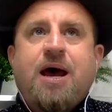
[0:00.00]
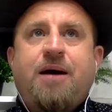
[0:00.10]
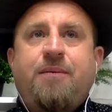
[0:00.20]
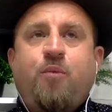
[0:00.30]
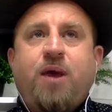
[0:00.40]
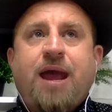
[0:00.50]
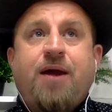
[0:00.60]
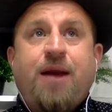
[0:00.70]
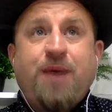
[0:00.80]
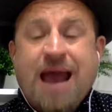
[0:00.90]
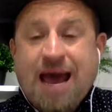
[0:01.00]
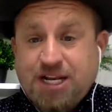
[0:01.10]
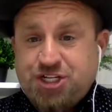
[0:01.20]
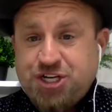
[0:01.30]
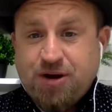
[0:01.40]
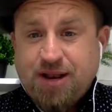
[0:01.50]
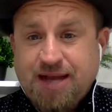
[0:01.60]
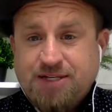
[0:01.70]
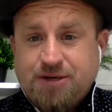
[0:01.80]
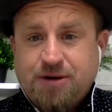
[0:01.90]
Uh, we we added Sharon
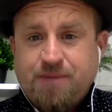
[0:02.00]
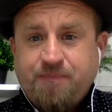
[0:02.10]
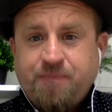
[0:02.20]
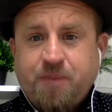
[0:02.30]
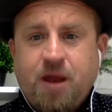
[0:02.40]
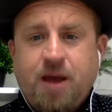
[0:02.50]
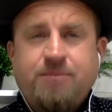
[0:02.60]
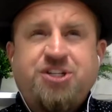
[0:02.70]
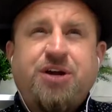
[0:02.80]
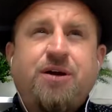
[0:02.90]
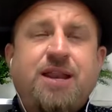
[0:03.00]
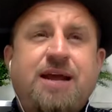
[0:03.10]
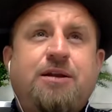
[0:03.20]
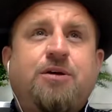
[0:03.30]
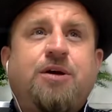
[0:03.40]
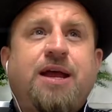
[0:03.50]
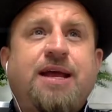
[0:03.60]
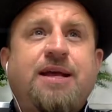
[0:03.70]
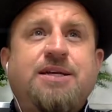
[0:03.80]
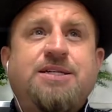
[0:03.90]
Lechter. Uh, Sharon Lechter
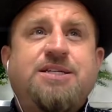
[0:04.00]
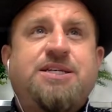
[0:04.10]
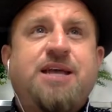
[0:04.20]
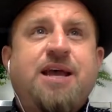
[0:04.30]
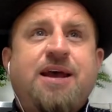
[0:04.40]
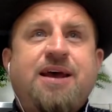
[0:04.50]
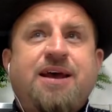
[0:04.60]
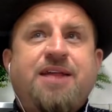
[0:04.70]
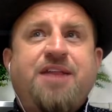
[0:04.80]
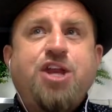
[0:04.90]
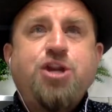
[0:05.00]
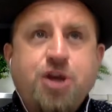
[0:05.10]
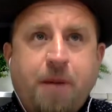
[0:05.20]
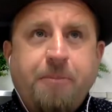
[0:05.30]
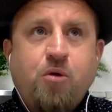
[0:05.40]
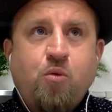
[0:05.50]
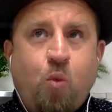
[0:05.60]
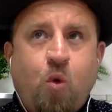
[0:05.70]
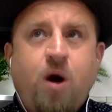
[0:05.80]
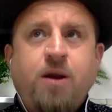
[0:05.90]
is the number
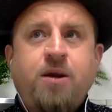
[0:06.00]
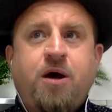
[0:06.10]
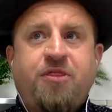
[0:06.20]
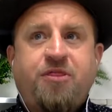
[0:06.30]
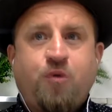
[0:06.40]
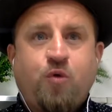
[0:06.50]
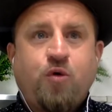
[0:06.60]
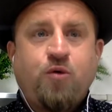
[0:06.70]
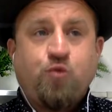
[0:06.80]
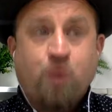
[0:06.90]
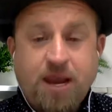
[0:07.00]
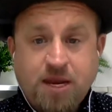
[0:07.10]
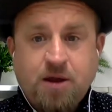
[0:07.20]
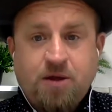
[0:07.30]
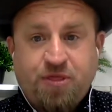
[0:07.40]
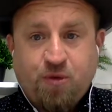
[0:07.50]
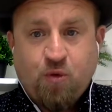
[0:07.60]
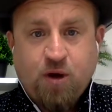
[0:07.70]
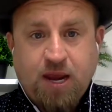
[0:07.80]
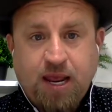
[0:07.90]
one authority, written
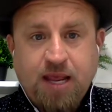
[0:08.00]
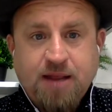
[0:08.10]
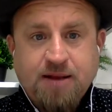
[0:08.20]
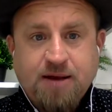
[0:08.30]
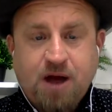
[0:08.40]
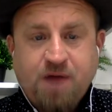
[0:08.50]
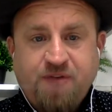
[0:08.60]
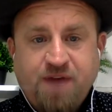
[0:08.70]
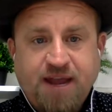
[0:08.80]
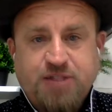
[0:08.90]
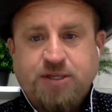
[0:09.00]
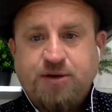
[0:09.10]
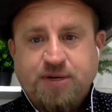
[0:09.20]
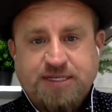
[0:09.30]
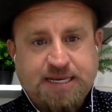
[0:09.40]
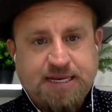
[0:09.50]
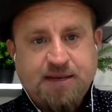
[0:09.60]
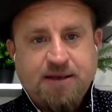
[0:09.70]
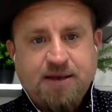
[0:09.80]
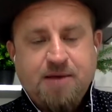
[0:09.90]
authority on financial
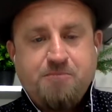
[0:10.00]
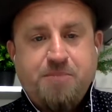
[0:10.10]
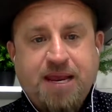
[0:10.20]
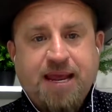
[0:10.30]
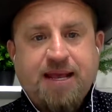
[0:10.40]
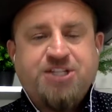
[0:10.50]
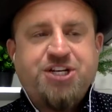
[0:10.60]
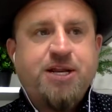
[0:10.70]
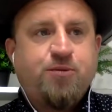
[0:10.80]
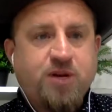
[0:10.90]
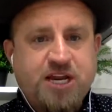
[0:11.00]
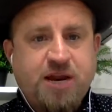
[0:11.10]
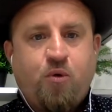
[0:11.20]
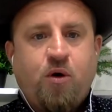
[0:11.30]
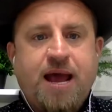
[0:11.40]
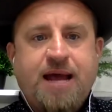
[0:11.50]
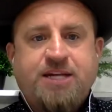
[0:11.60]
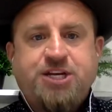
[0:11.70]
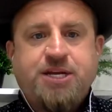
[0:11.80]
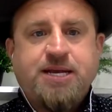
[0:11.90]
literacy. Meaning, she did Rich Dad Poor
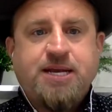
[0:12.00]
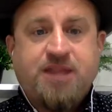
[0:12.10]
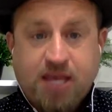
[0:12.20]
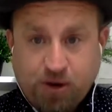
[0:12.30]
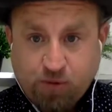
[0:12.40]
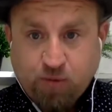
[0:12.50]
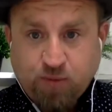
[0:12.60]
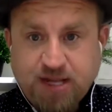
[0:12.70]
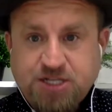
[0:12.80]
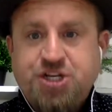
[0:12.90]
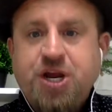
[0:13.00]
Dad. She did Think and Grow Rich.